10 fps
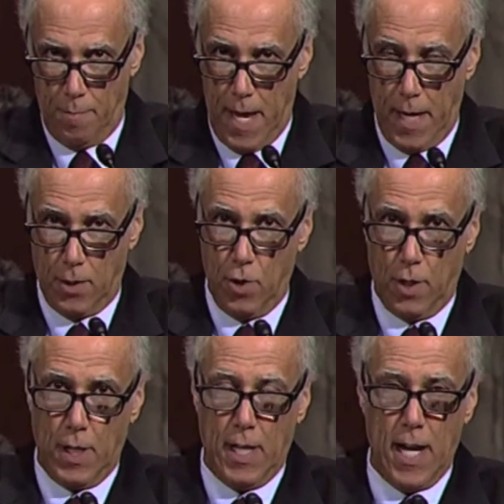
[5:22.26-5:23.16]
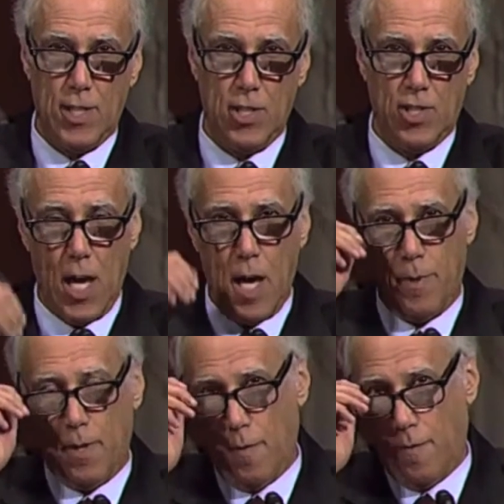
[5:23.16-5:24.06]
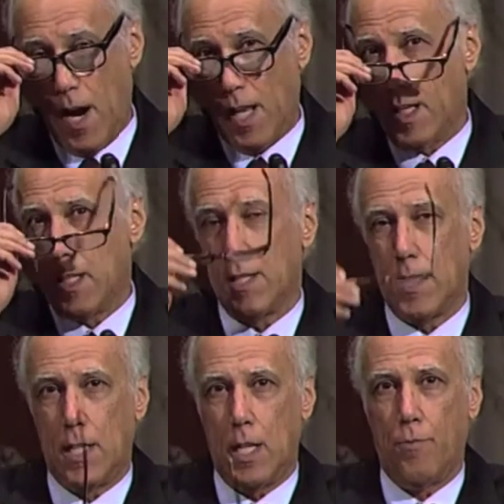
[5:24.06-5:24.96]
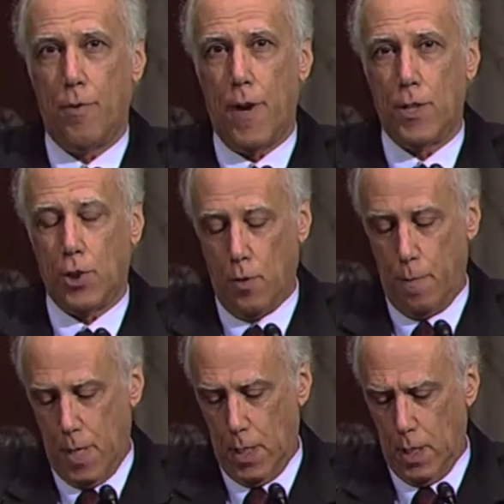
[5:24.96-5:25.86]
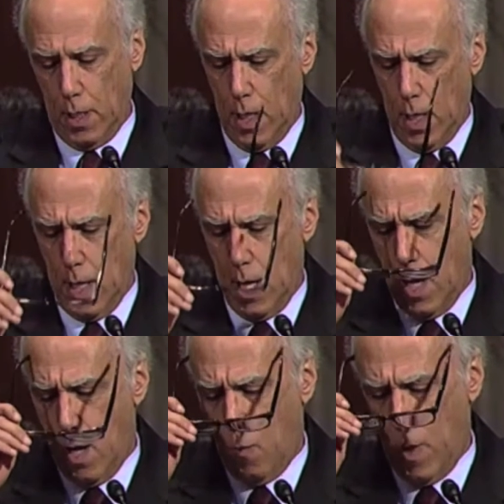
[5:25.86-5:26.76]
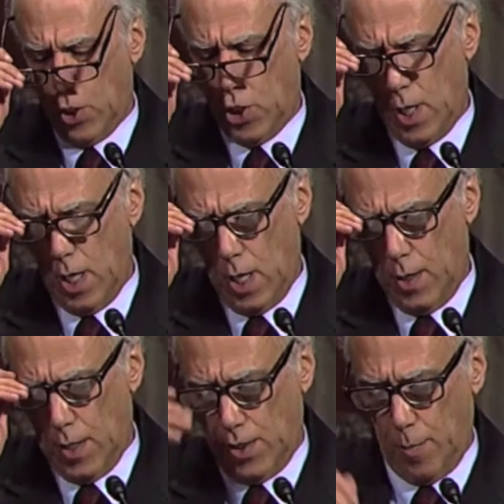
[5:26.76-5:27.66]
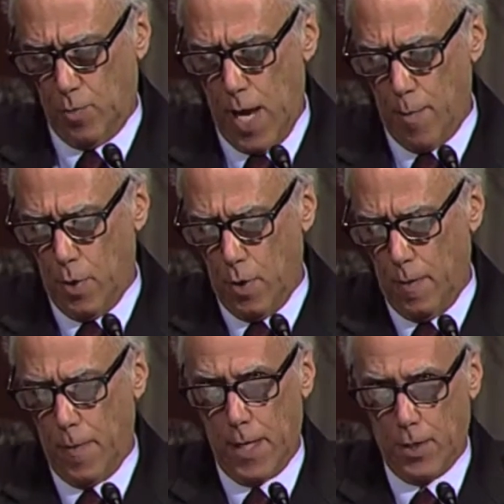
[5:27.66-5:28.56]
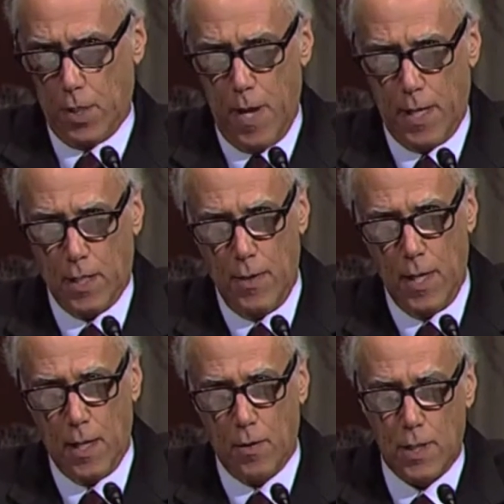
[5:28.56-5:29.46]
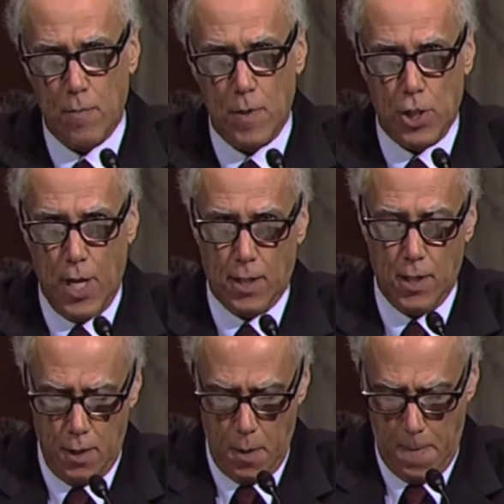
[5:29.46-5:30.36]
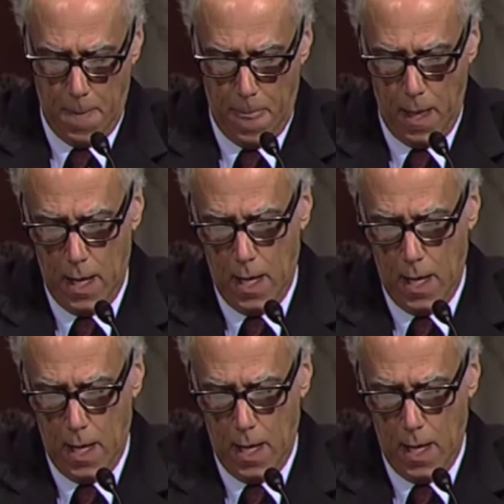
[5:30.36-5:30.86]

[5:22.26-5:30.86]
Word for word: And then Peck took the gutsy step of filing the dissenting professional opinion, which this September, as expected, the N R C rejected.